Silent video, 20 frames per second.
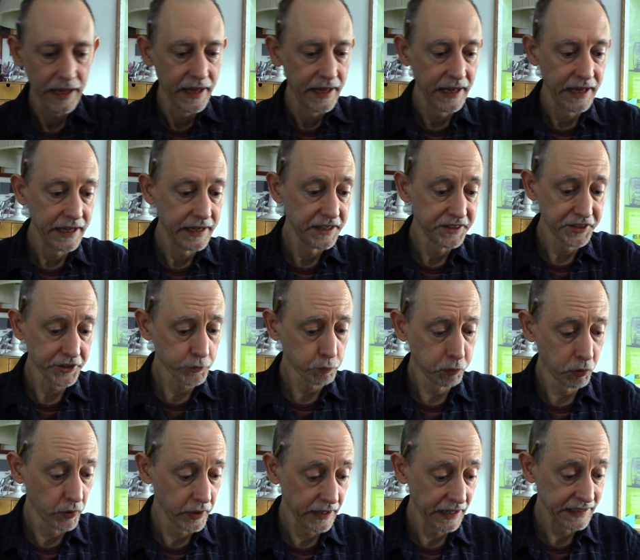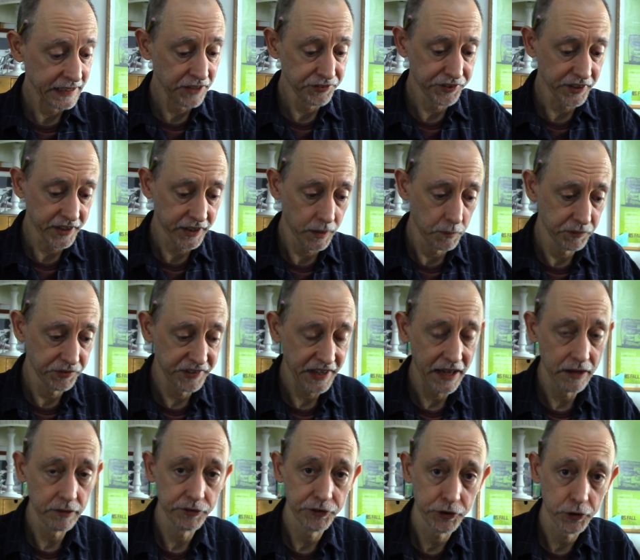And at this point, I guess it comes
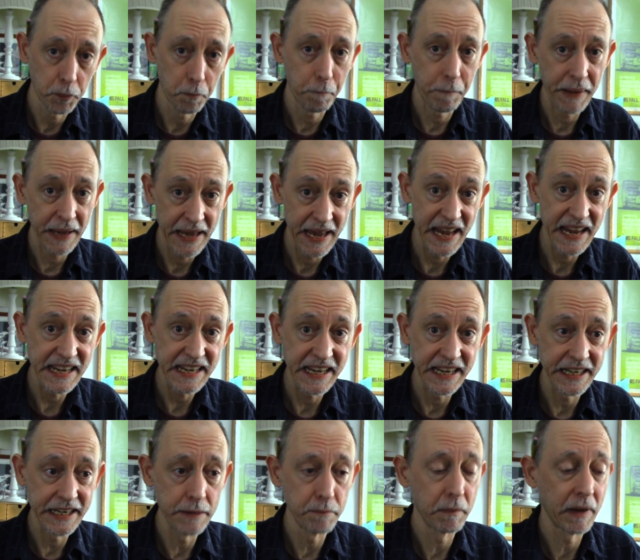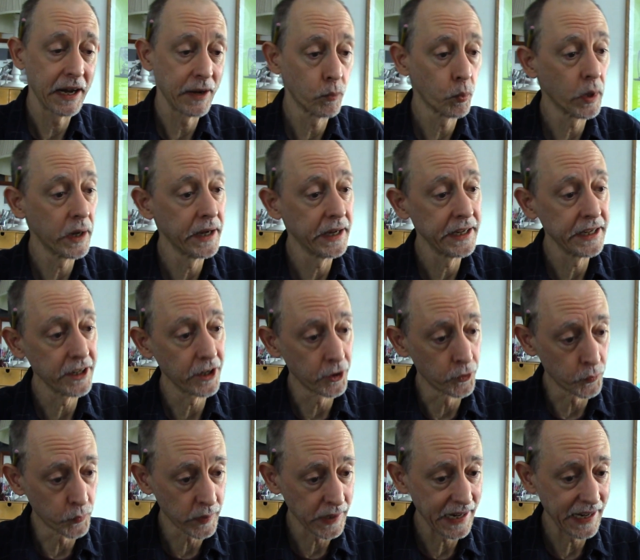down to paying my way
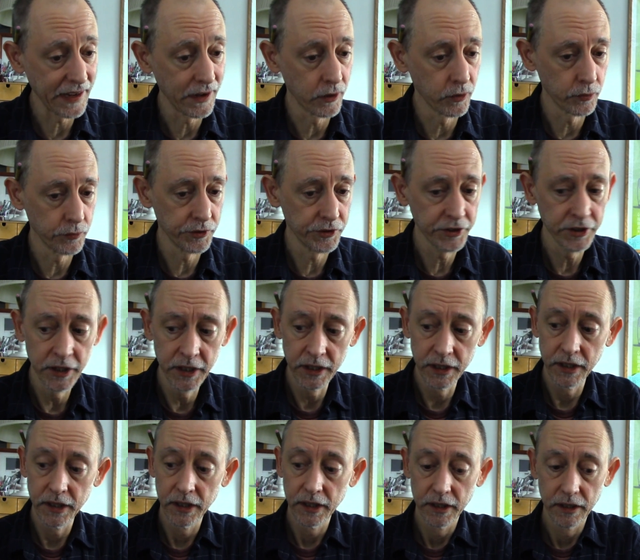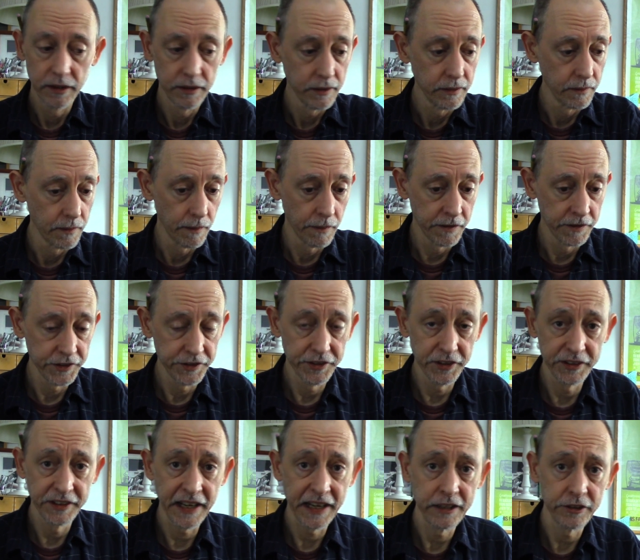around the
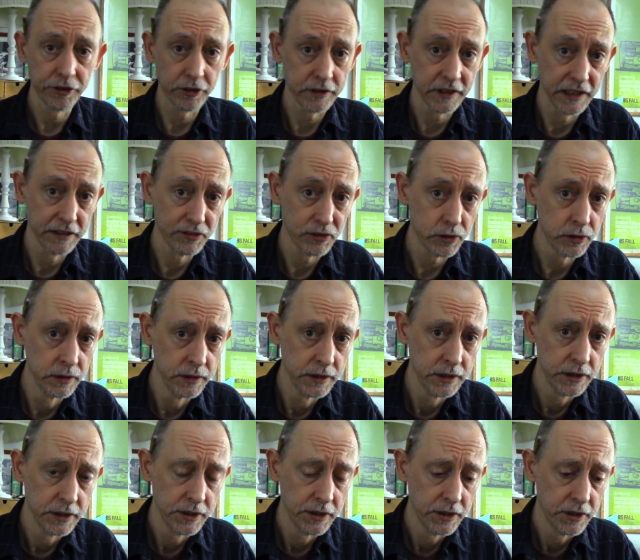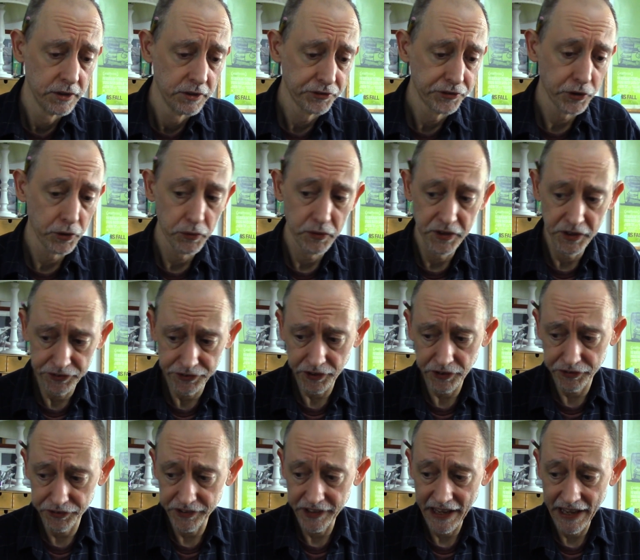danger level. So this
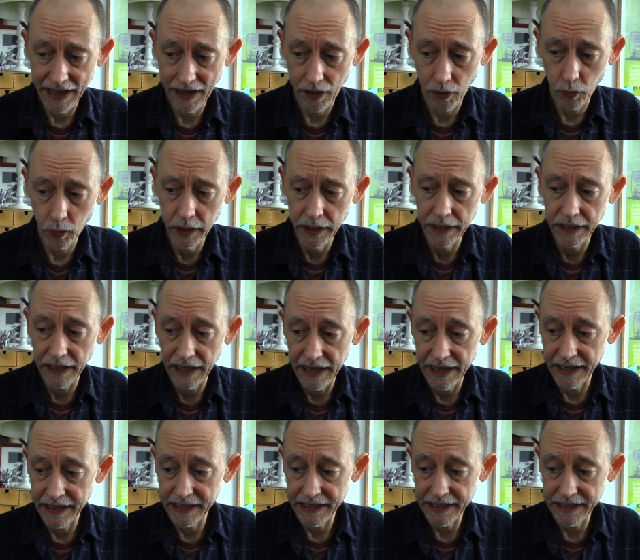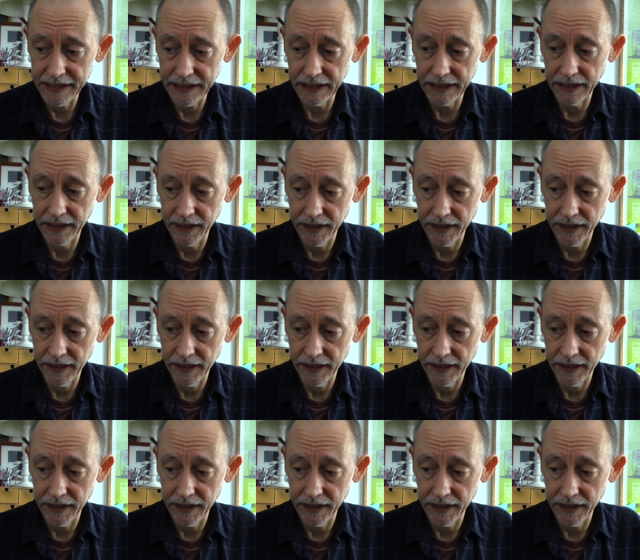is now a...